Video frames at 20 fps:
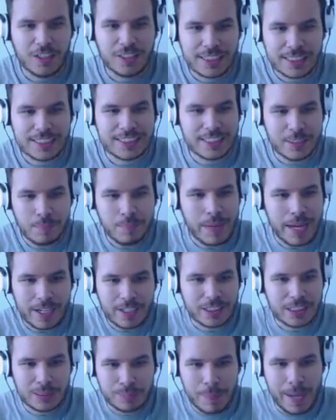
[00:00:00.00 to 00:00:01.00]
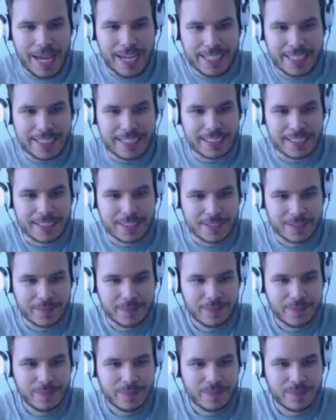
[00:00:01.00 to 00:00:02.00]
is the better Spanky!
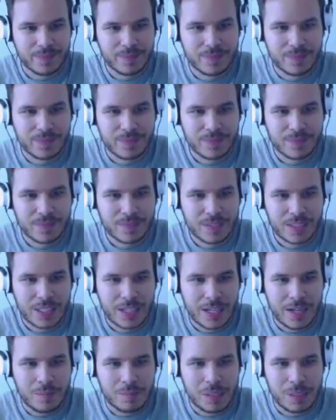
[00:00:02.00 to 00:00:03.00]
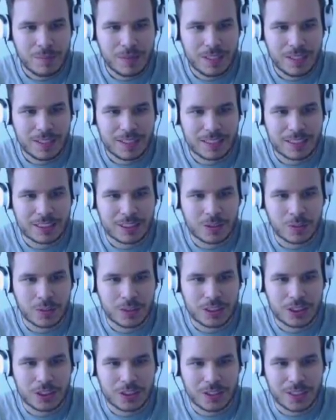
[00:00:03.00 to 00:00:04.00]
Alright, maybe I'll like
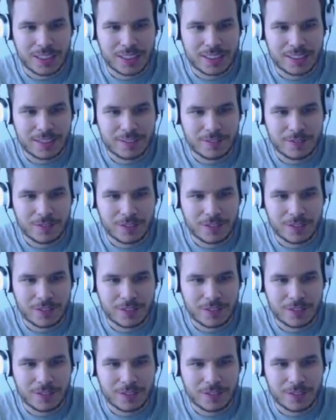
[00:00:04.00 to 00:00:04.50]
switch train for